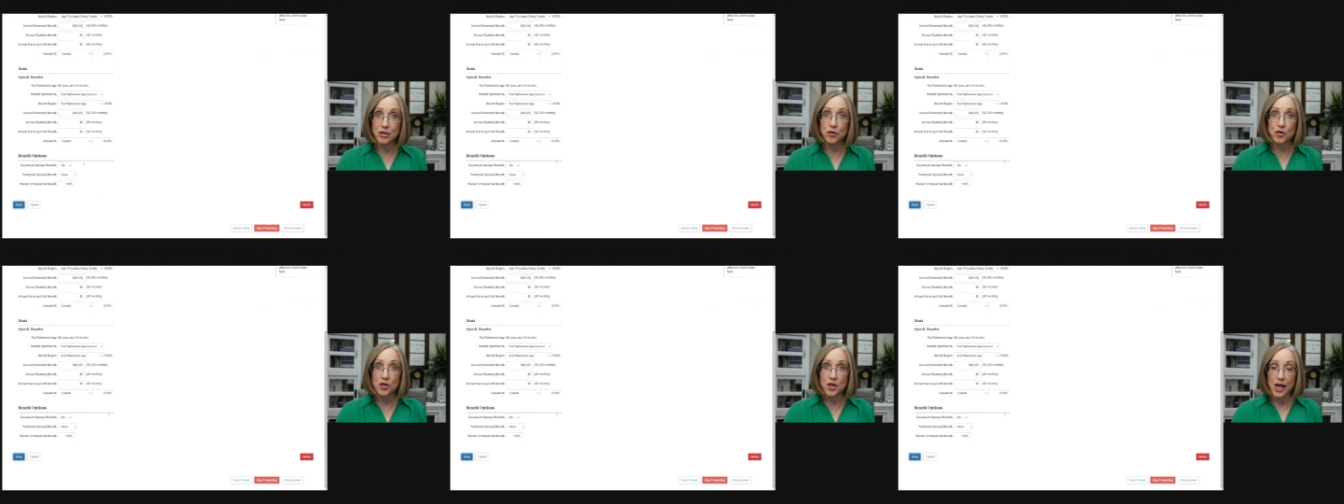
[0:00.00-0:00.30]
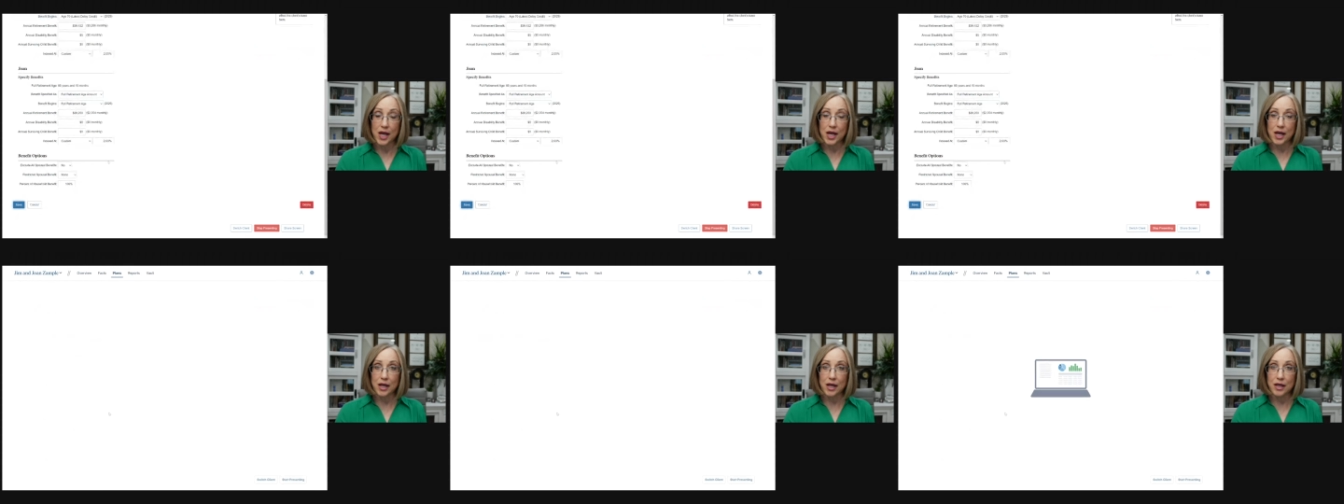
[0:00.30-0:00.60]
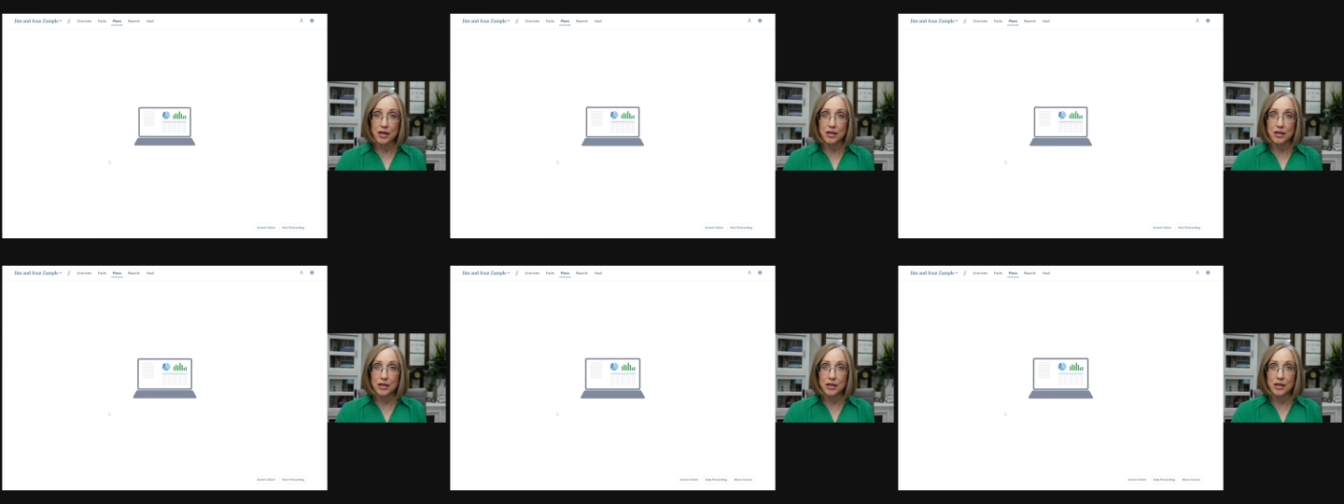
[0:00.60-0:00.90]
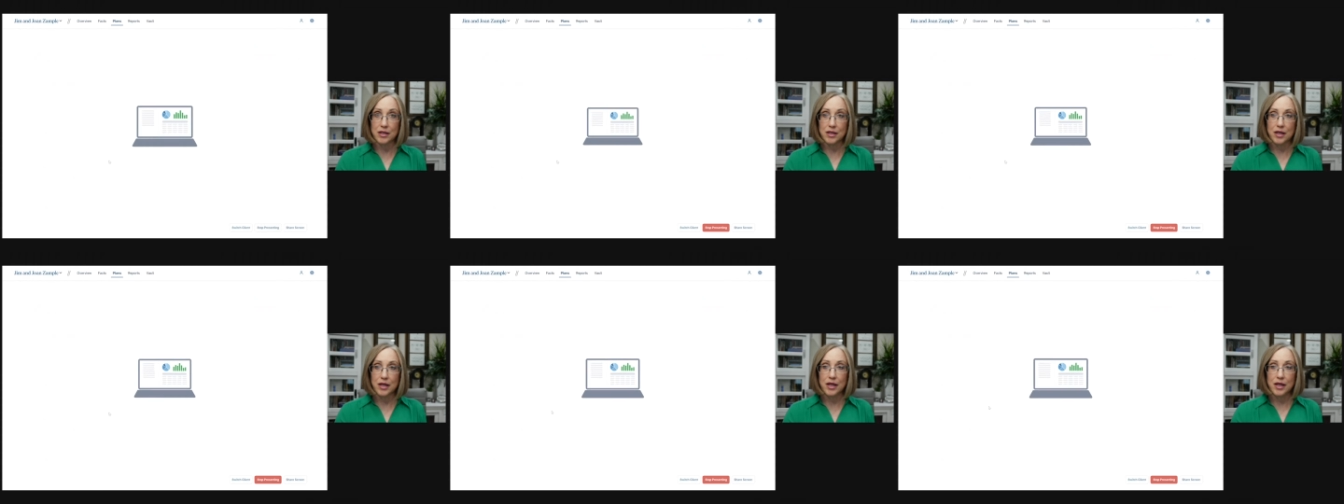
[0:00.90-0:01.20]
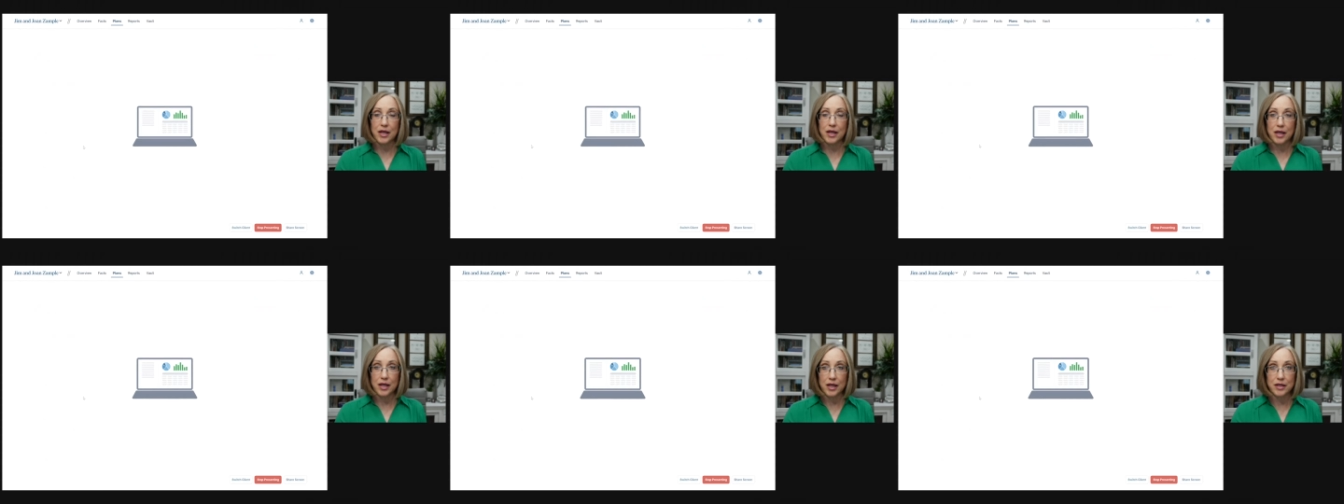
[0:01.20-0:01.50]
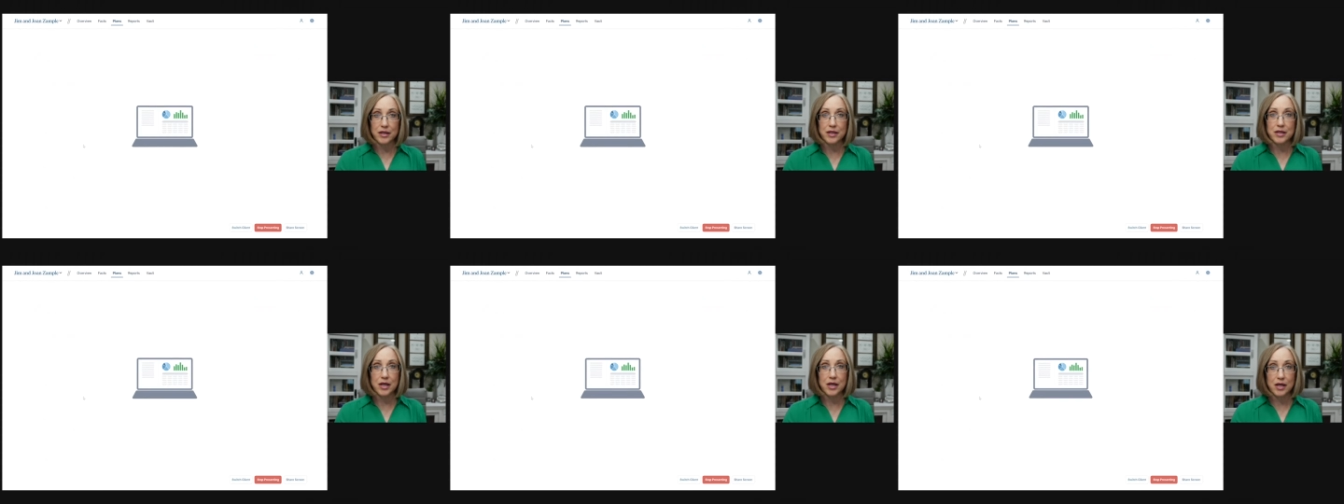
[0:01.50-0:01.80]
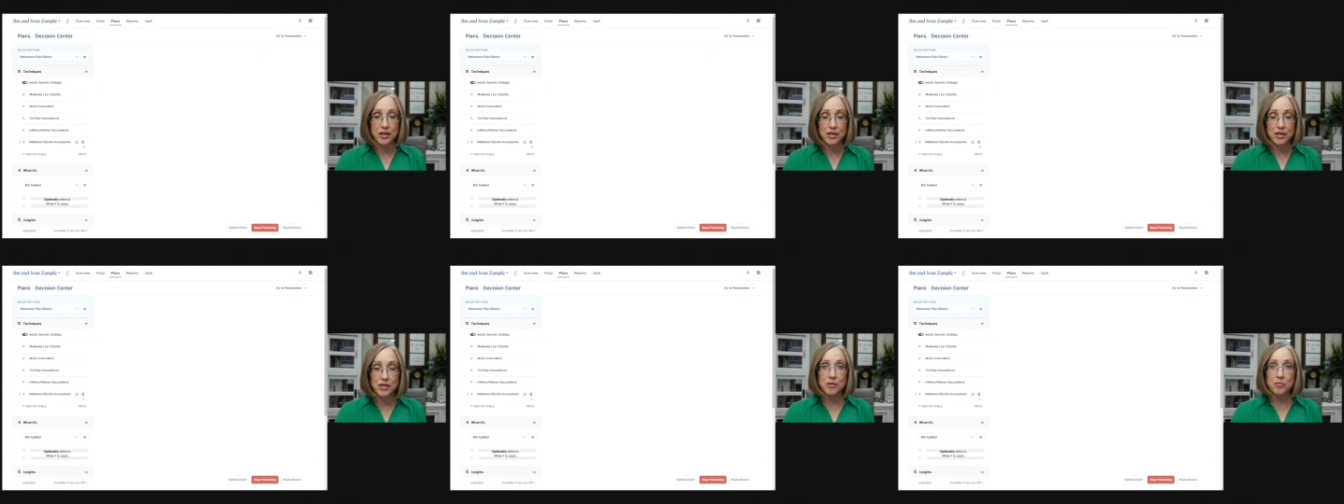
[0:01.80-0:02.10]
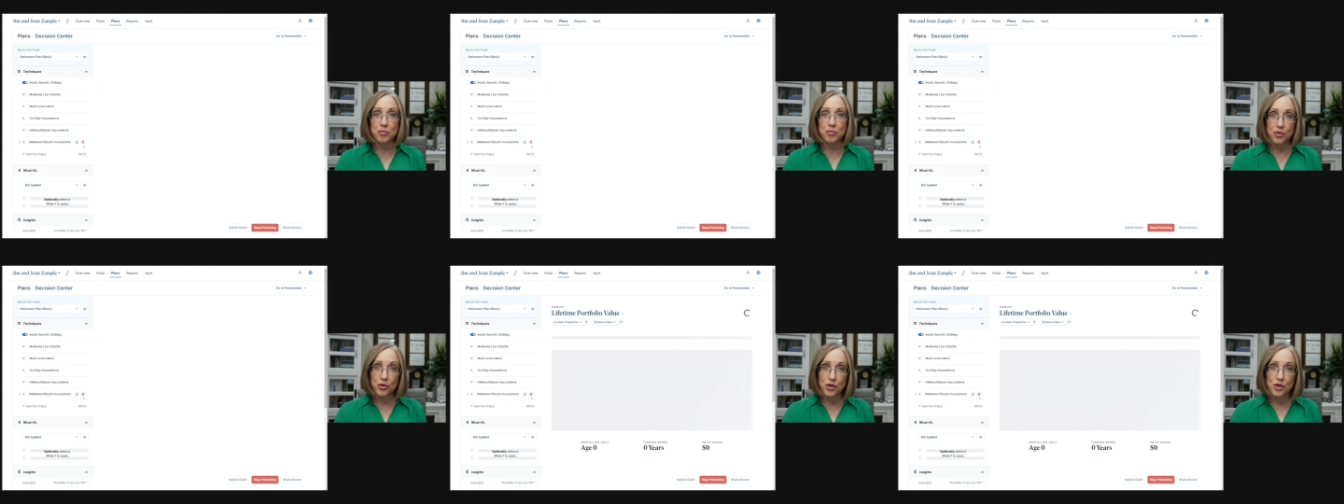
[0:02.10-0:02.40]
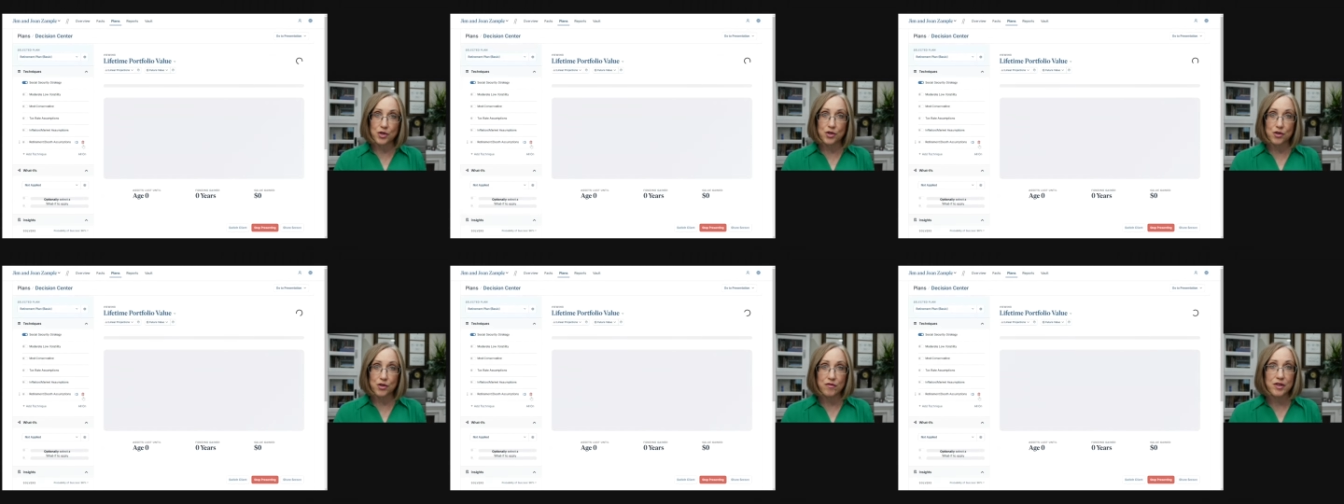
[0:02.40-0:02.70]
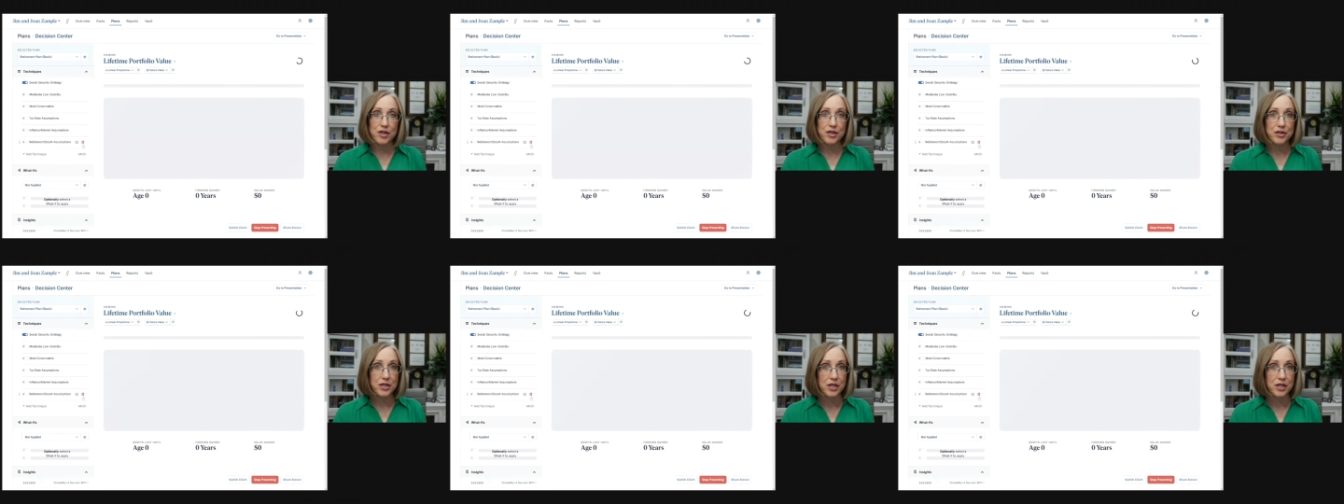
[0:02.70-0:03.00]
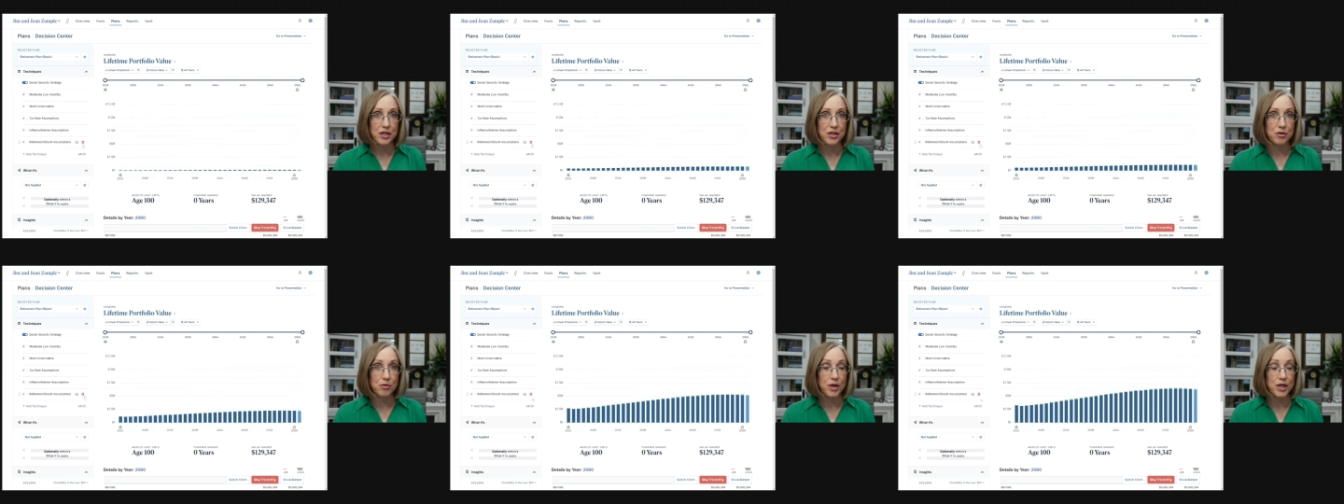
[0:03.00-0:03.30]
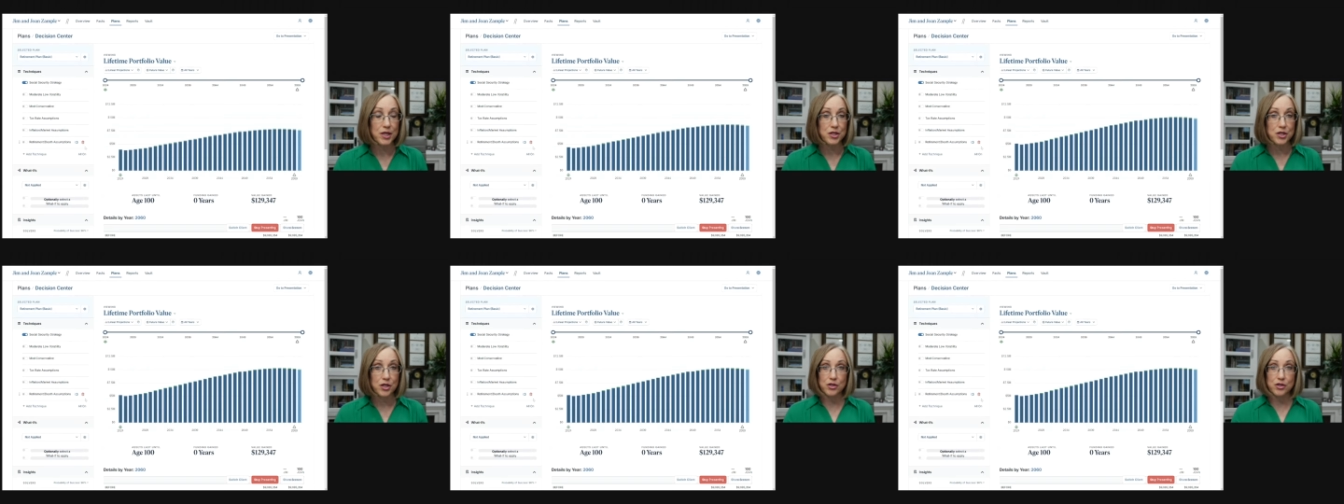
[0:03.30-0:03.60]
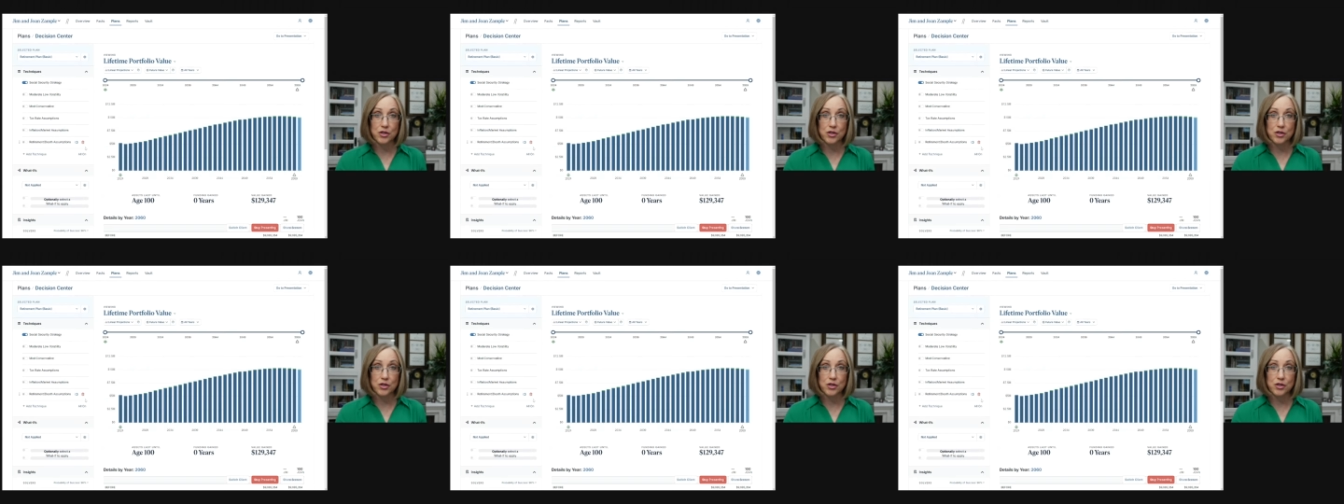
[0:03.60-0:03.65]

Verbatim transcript: that, it does improve their situation.